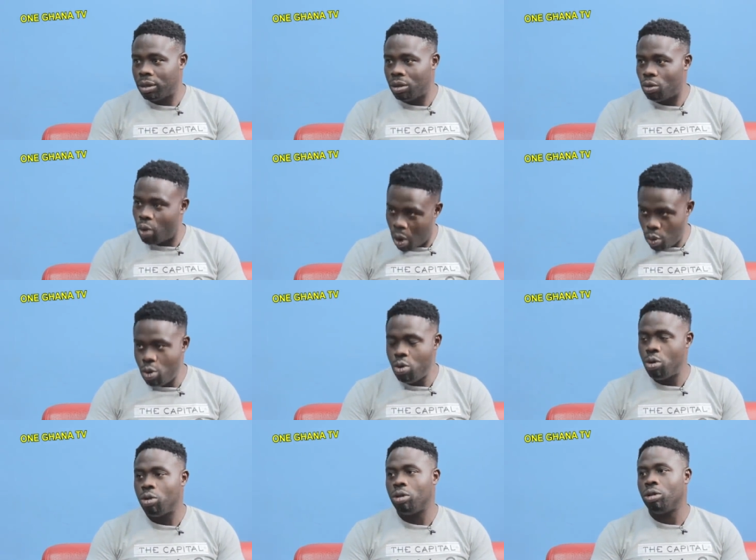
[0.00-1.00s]

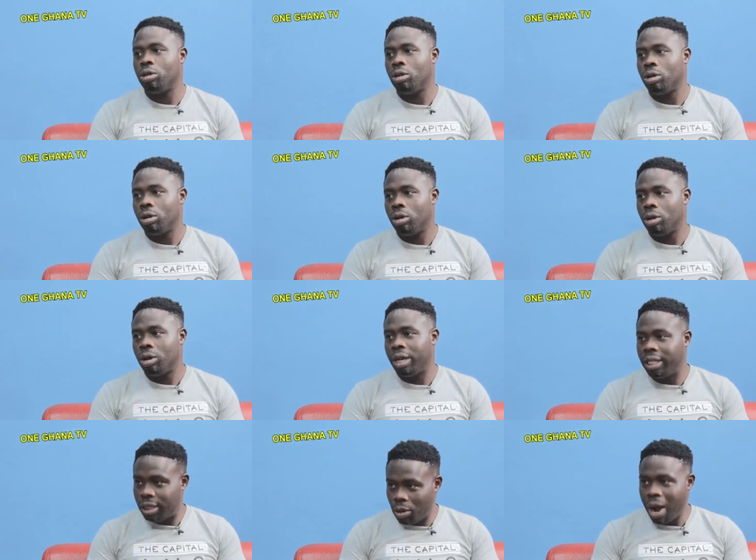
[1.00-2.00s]
Wawu. Ah,
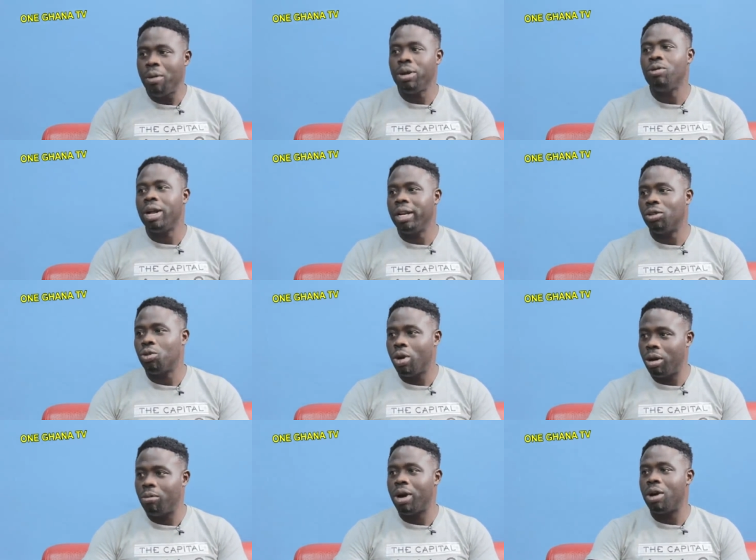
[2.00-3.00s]
into what would do any two
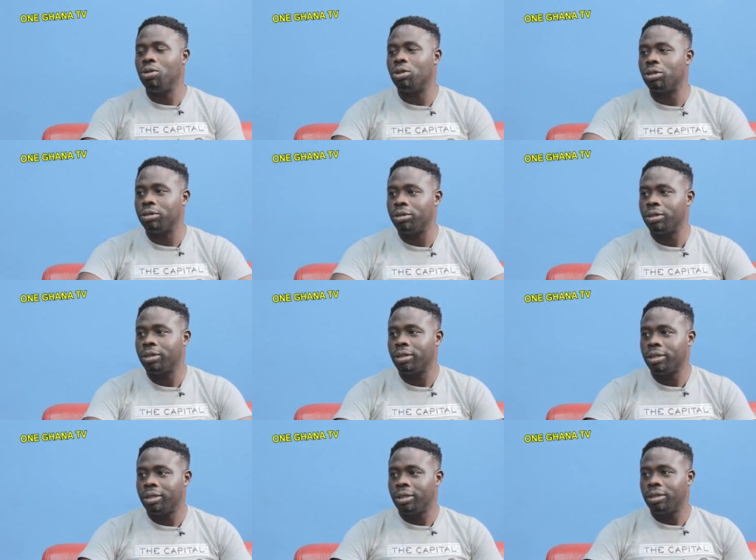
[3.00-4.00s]
on one who know?
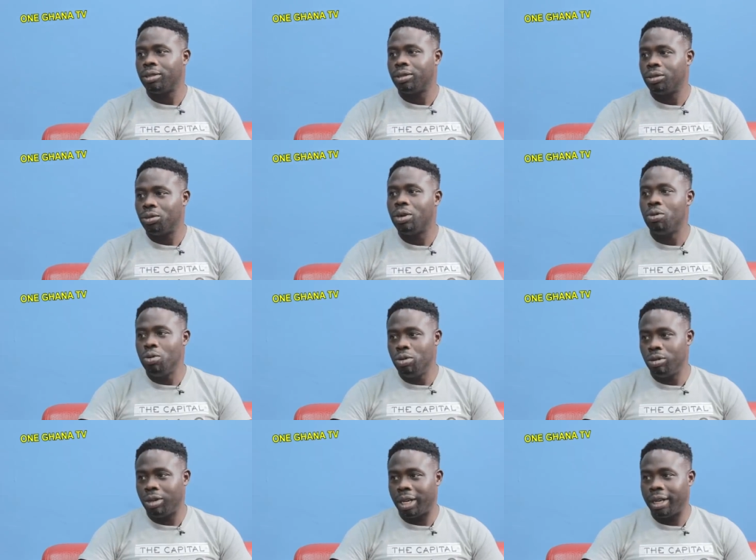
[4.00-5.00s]

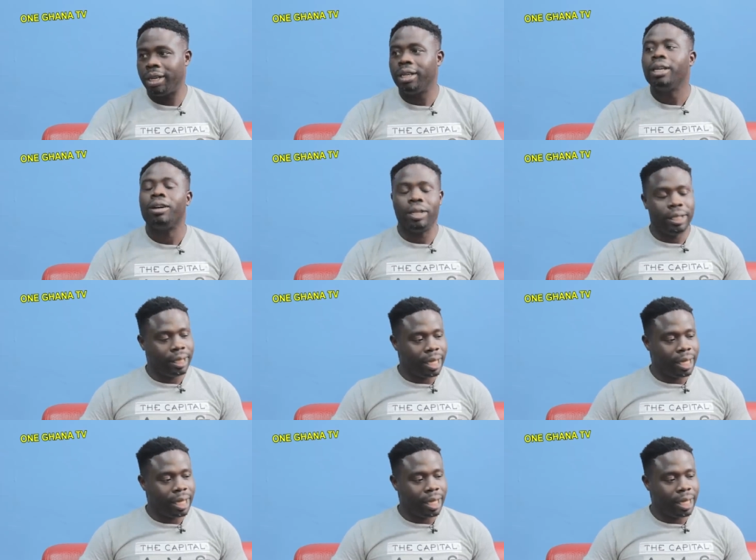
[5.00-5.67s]
Well, on Tiasi, on